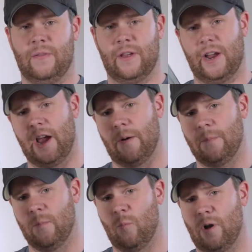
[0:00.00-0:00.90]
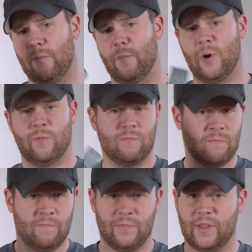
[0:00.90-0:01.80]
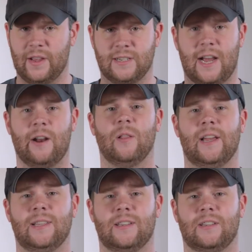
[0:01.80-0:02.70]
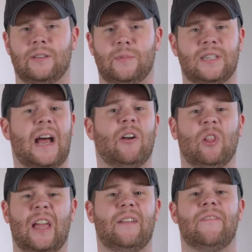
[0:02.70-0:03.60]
There you go. One remote, entire light system, entire light